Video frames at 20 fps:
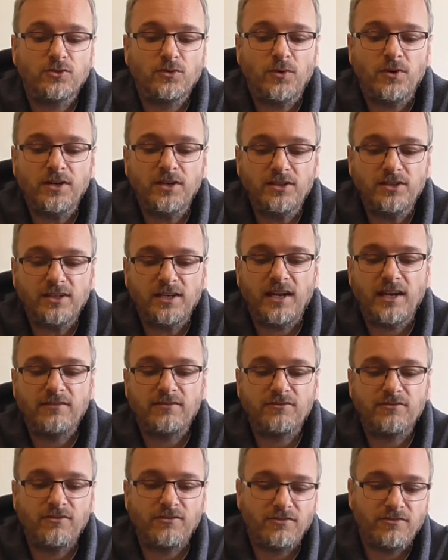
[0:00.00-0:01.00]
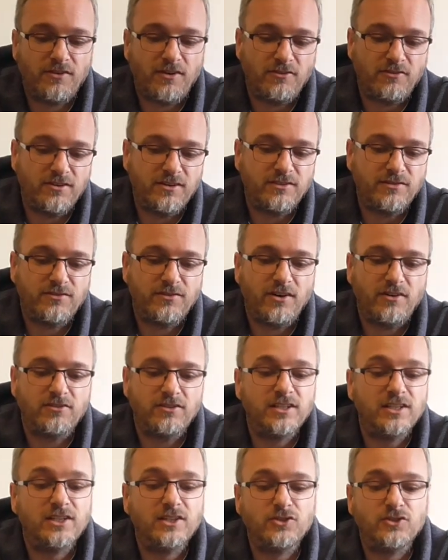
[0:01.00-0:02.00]
twice. I've
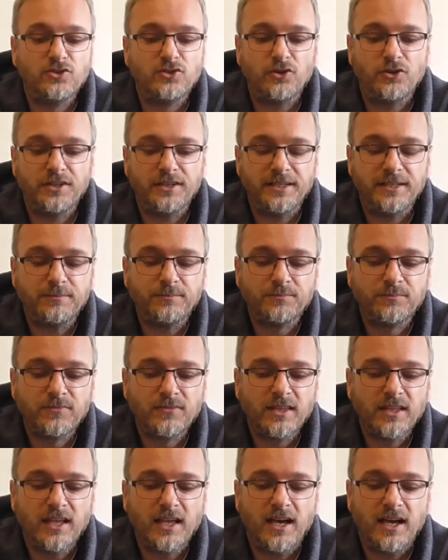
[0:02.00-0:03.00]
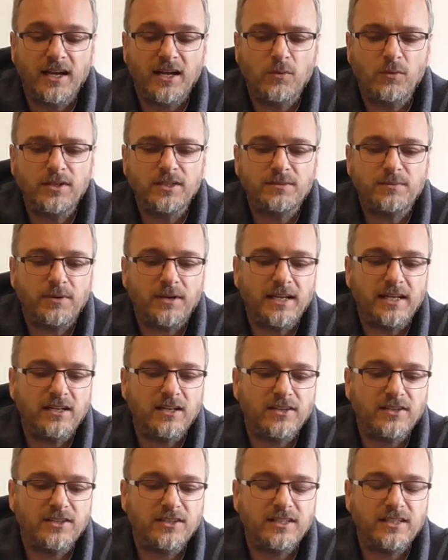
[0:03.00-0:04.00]
thoroughly enjoyed it. And I went to play
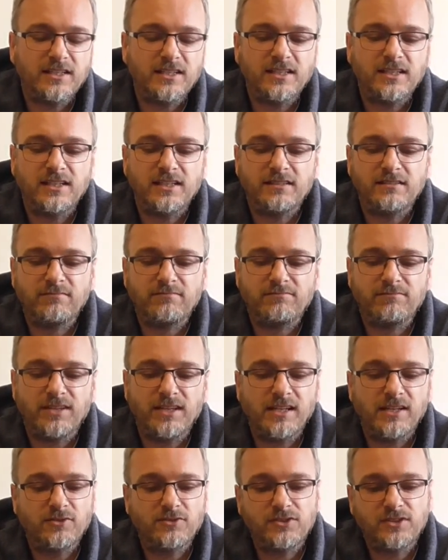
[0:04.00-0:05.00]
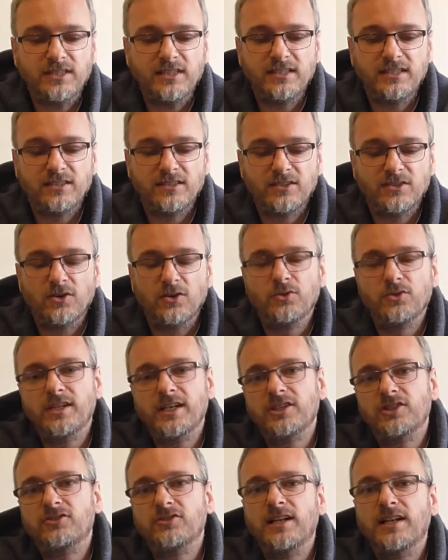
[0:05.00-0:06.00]
like the DLC, got all the
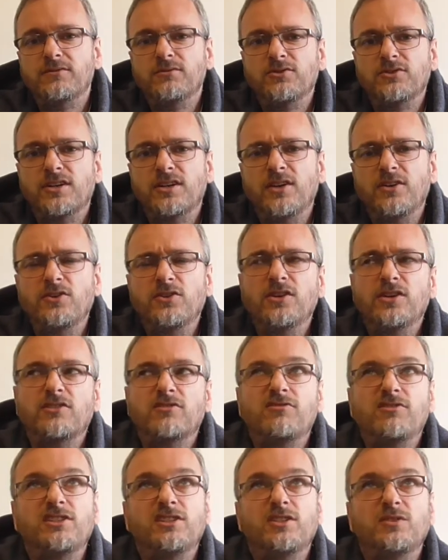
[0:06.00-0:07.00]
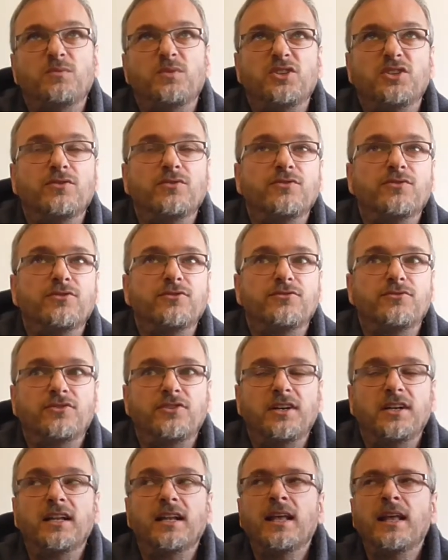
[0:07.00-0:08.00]
extra levels. I know you get Chris's mission for
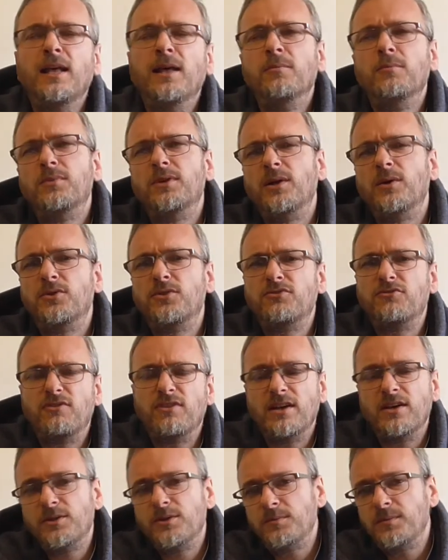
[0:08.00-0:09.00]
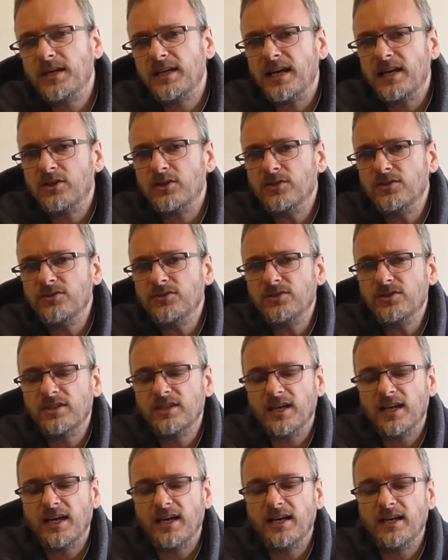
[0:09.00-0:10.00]
free, but there were 3 other big add-ons,
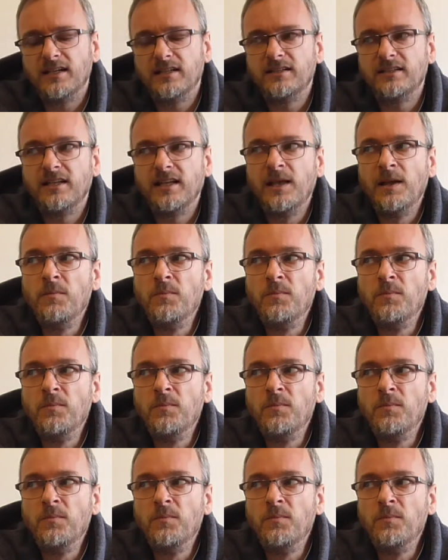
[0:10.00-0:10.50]
and